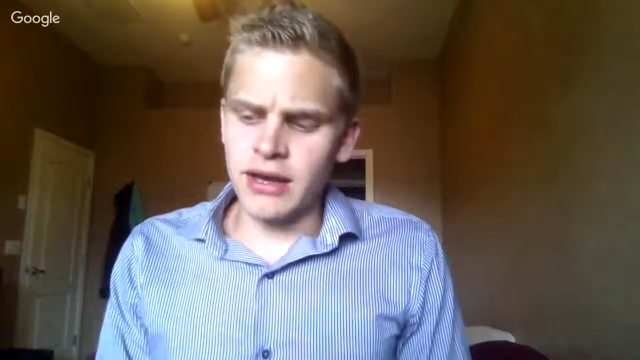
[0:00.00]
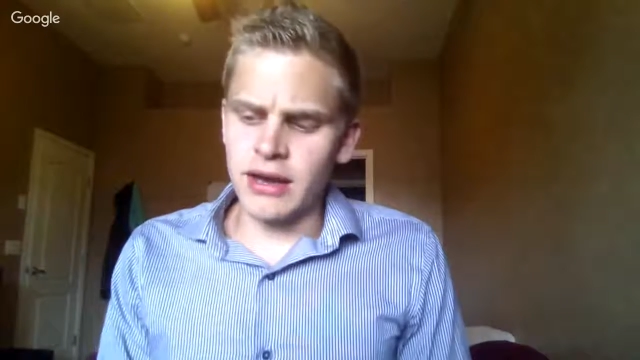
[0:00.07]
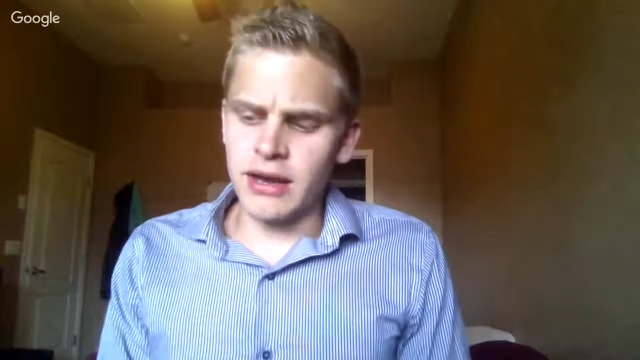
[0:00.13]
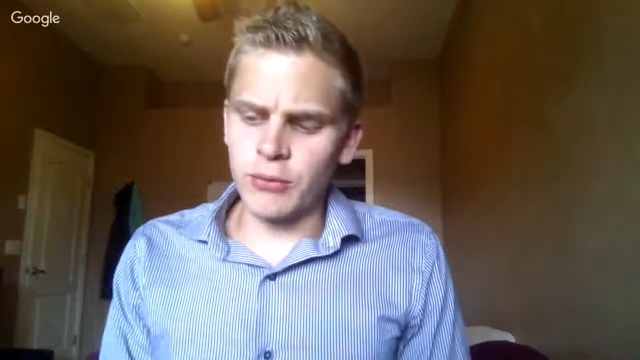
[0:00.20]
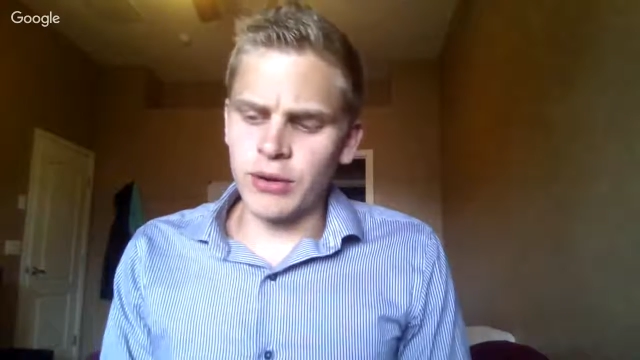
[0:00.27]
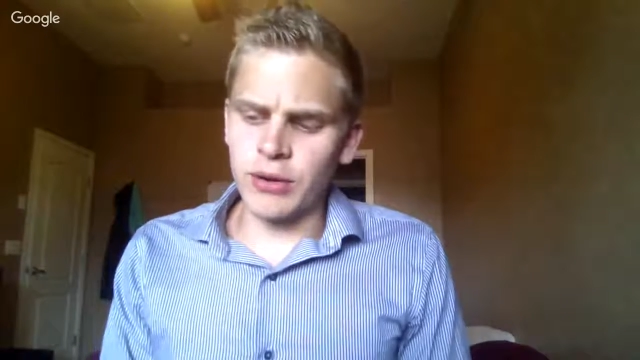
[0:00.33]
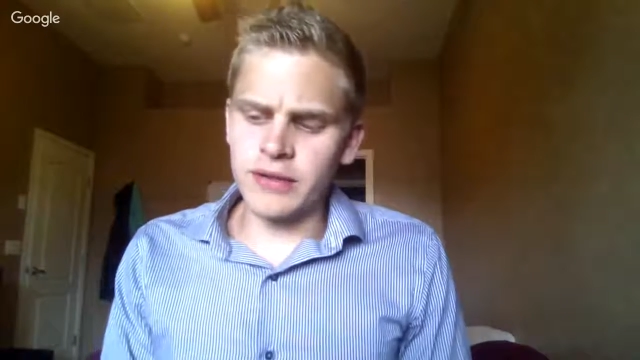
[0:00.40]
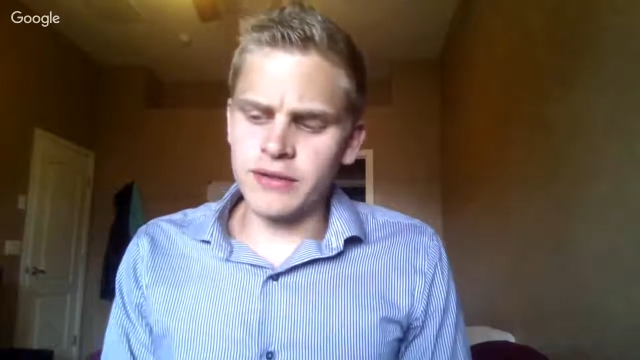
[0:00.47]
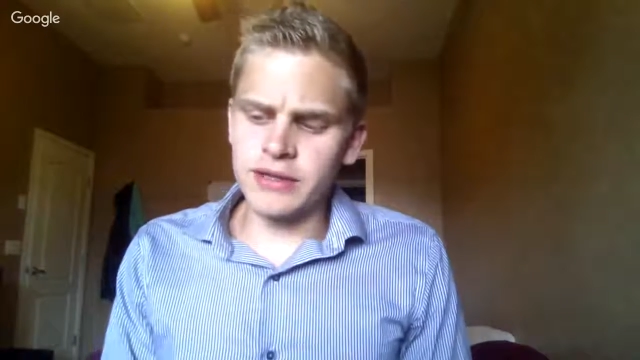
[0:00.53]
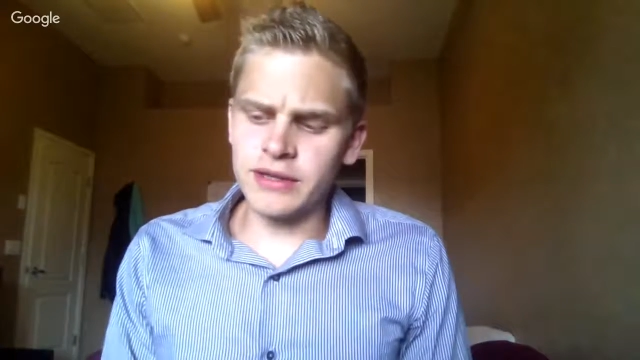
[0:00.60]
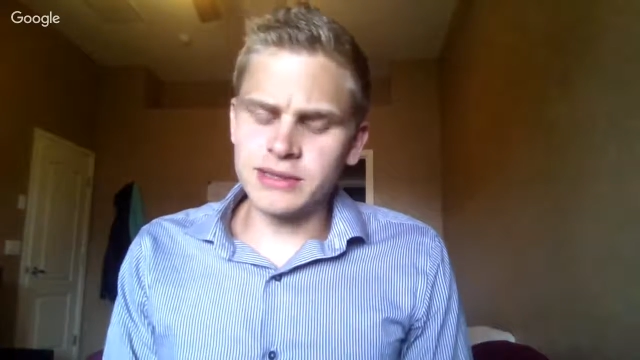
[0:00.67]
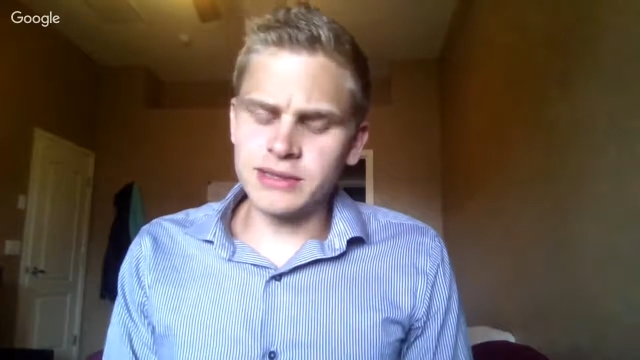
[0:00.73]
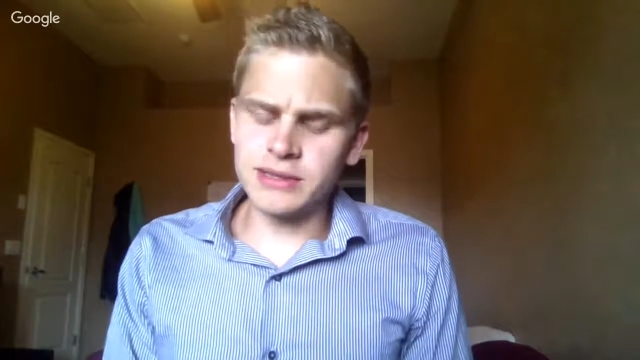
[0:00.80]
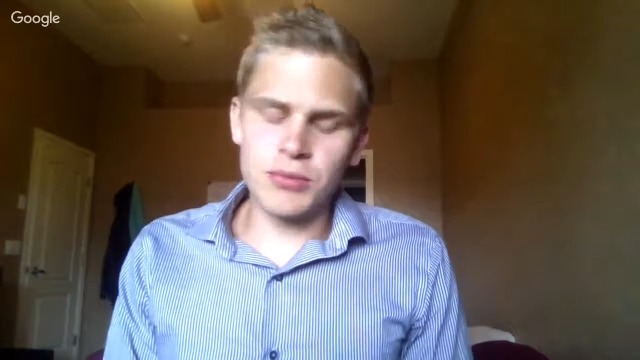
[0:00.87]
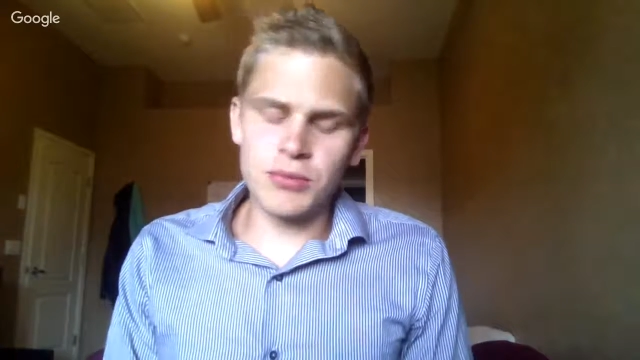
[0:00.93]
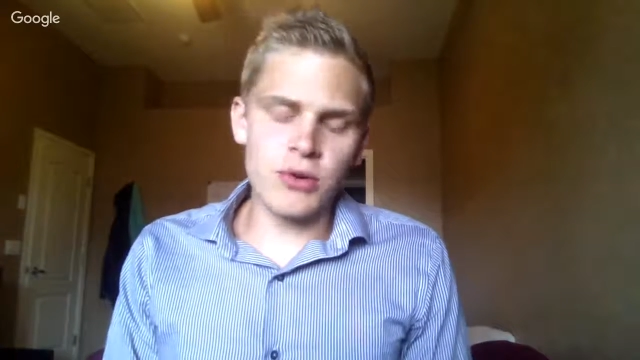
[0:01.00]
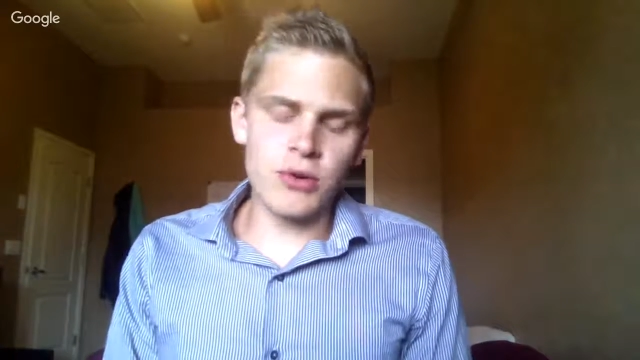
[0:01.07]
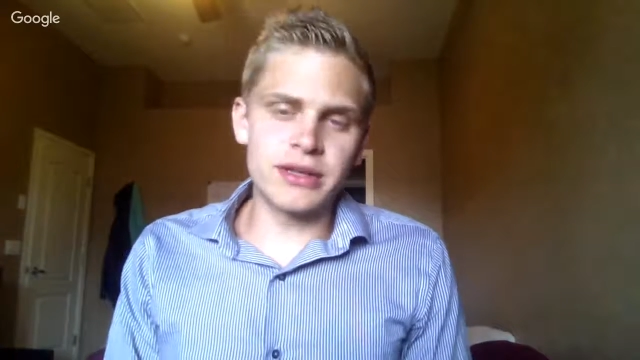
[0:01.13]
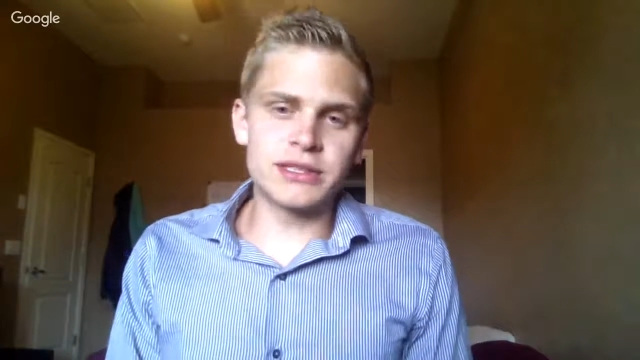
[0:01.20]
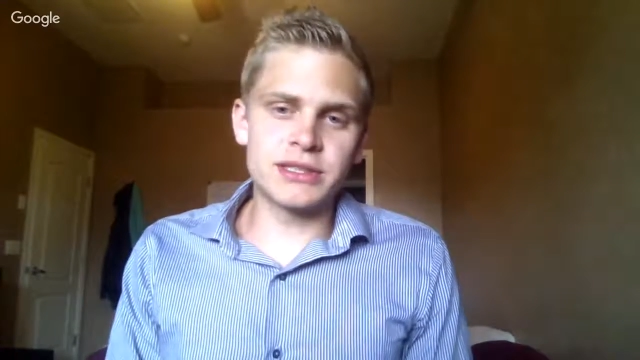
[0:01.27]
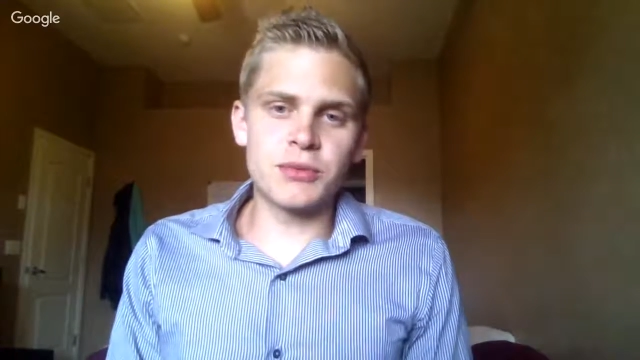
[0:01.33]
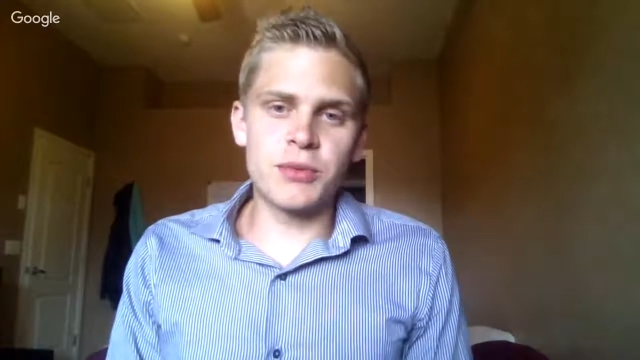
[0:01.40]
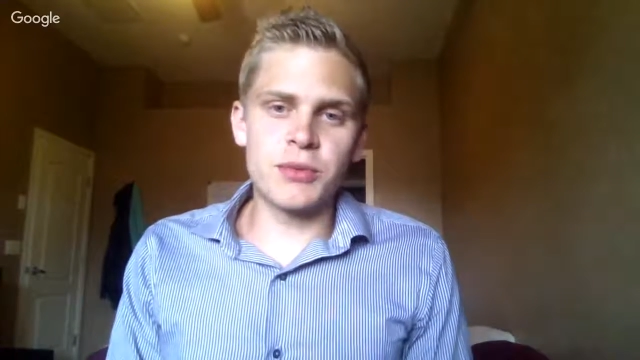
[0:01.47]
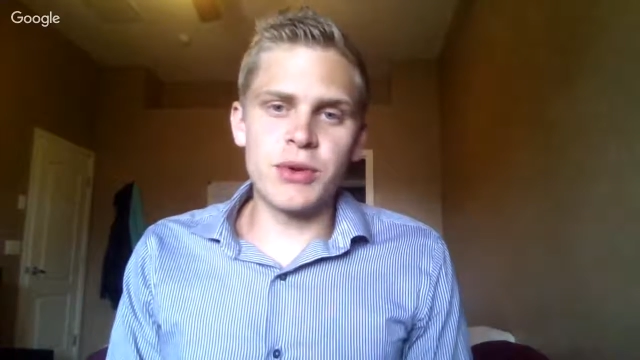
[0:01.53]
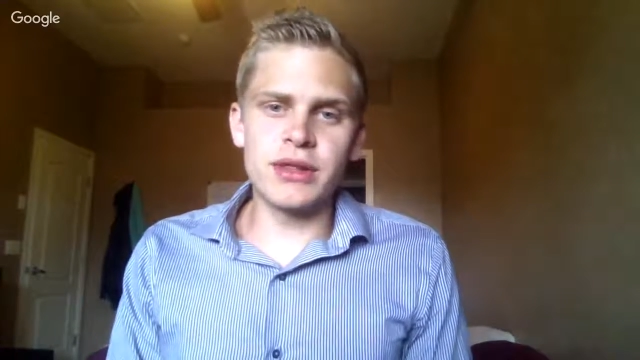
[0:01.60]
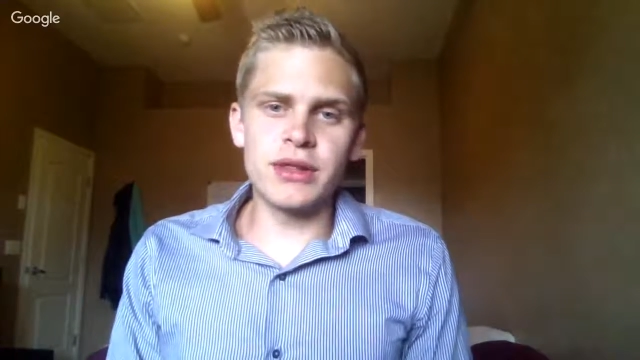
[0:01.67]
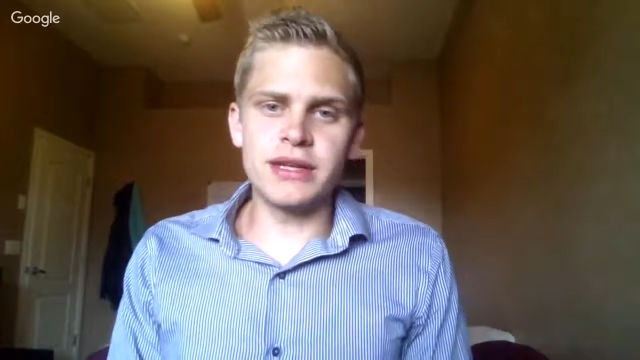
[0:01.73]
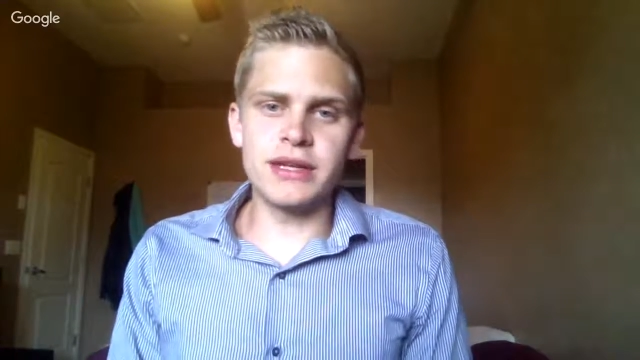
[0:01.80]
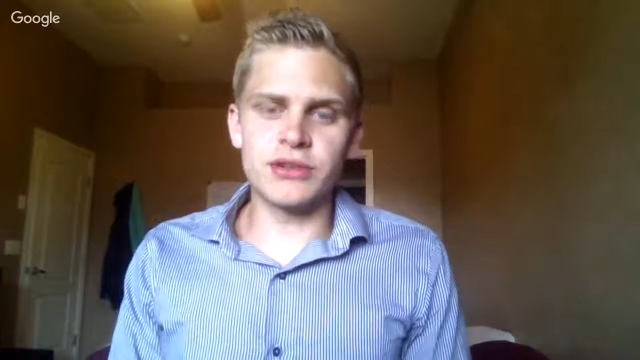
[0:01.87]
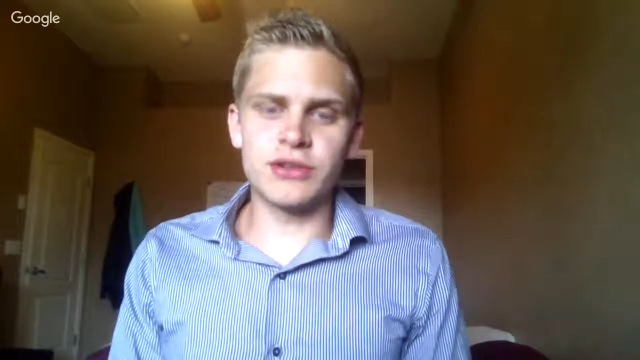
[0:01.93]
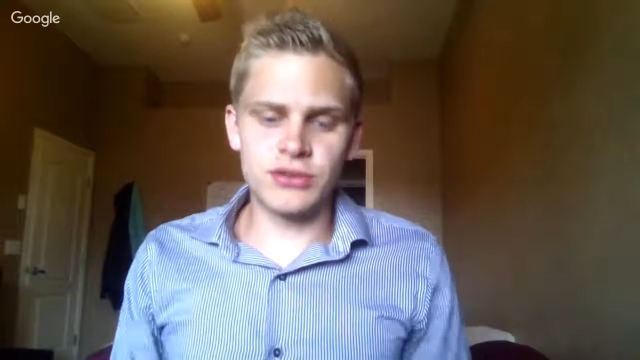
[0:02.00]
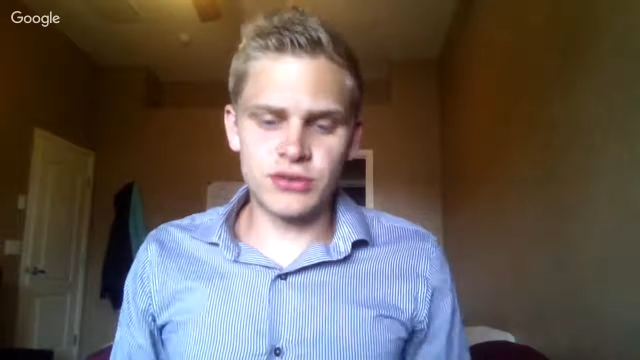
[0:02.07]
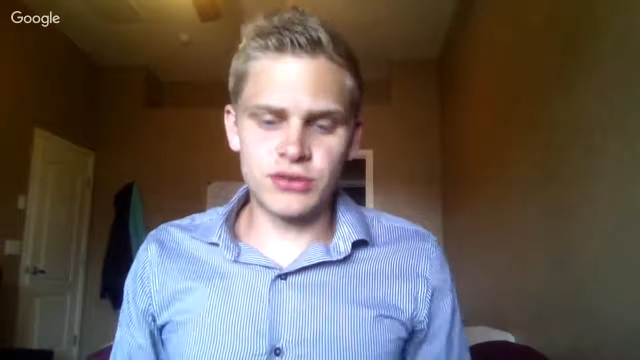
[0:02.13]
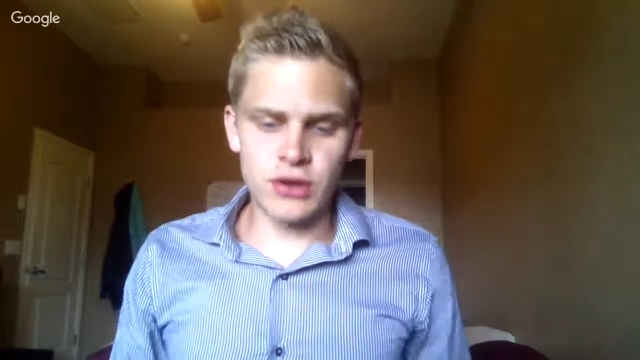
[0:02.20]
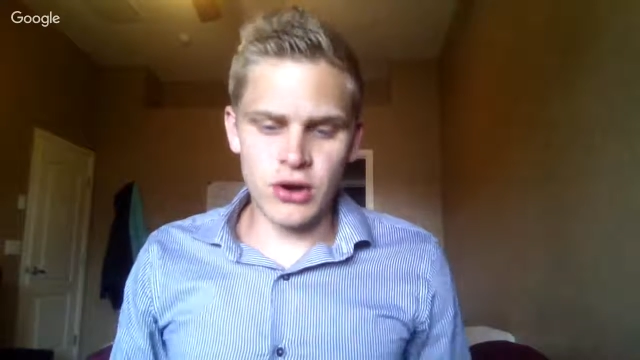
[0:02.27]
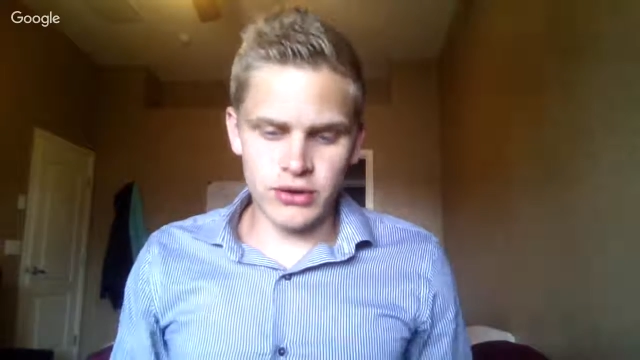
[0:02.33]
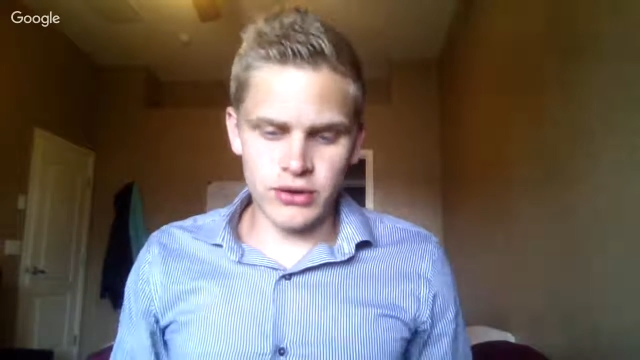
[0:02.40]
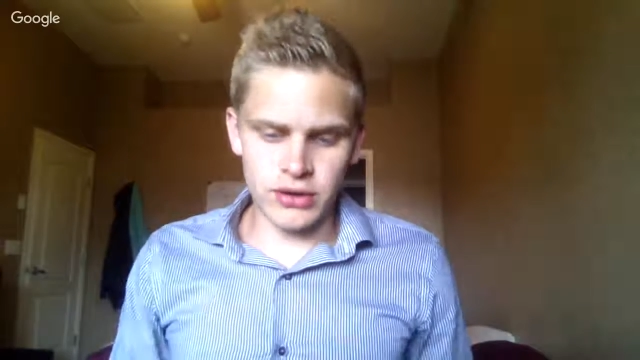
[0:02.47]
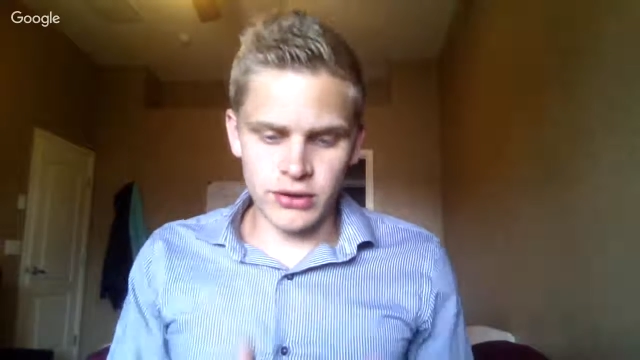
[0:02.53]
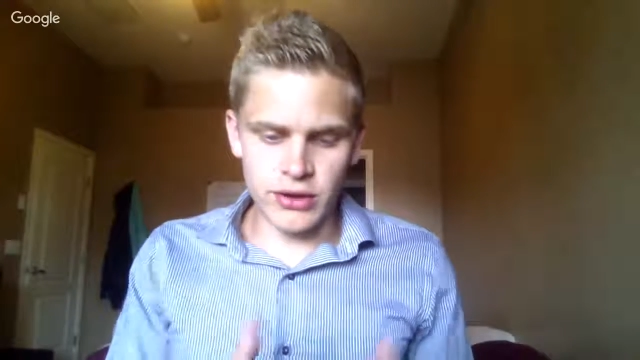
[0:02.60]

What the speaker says: what I think is important is to really just start,